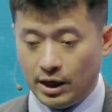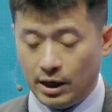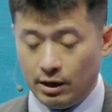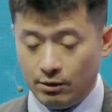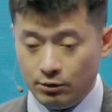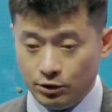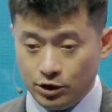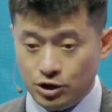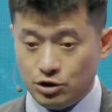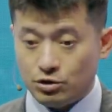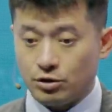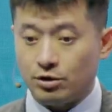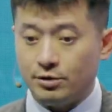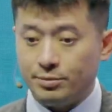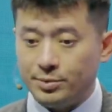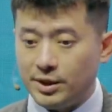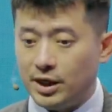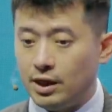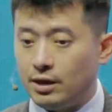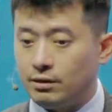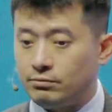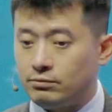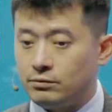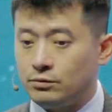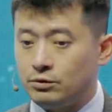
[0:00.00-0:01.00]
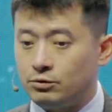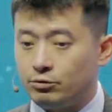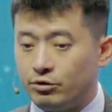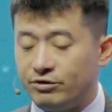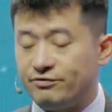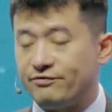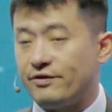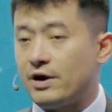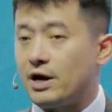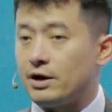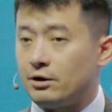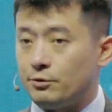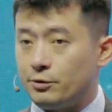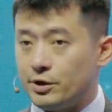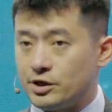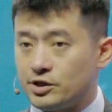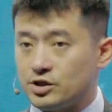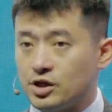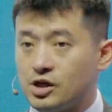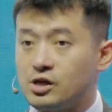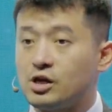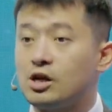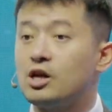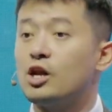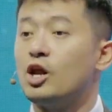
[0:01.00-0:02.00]
European refineries
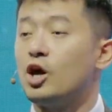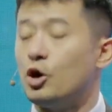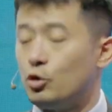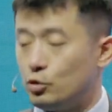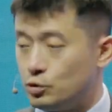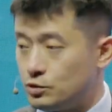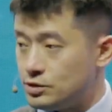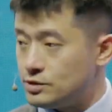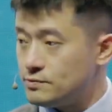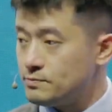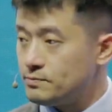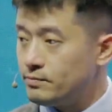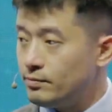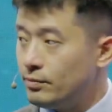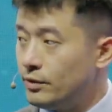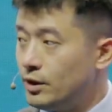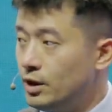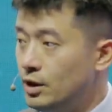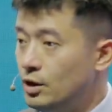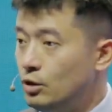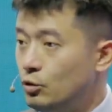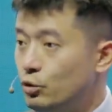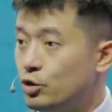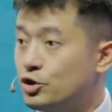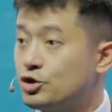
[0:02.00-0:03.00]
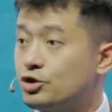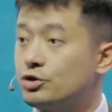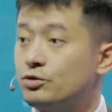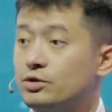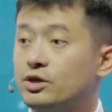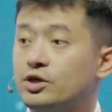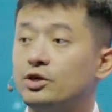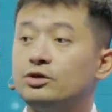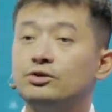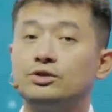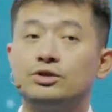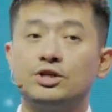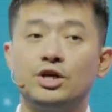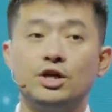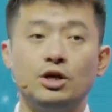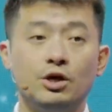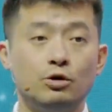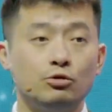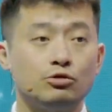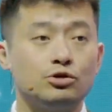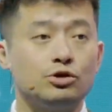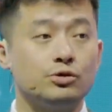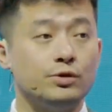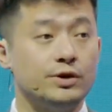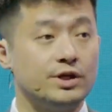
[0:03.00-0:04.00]
closed, we should continue
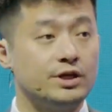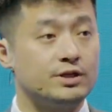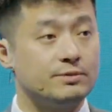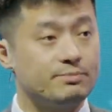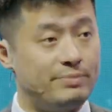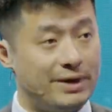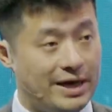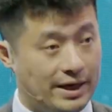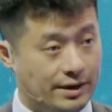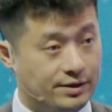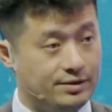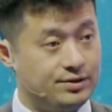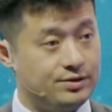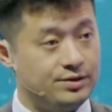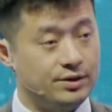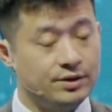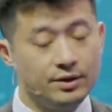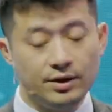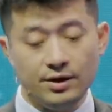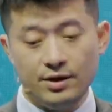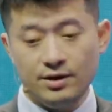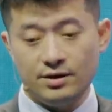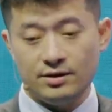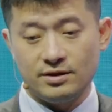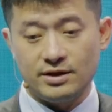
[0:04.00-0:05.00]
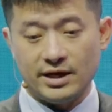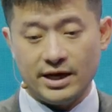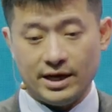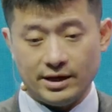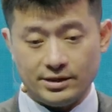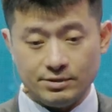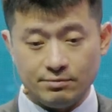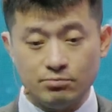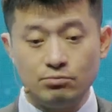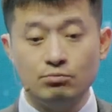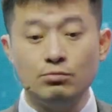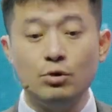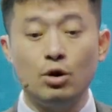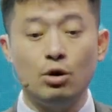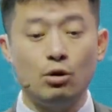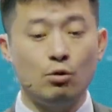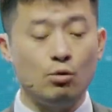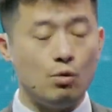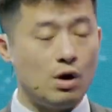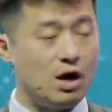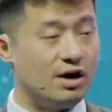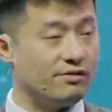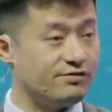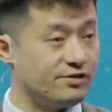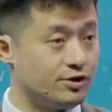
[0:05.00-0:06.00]
to expect that more
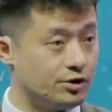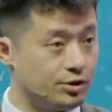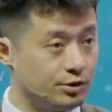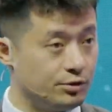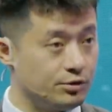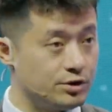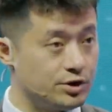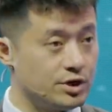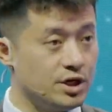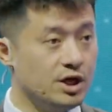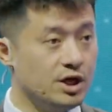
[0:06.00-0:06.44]
WAF crudes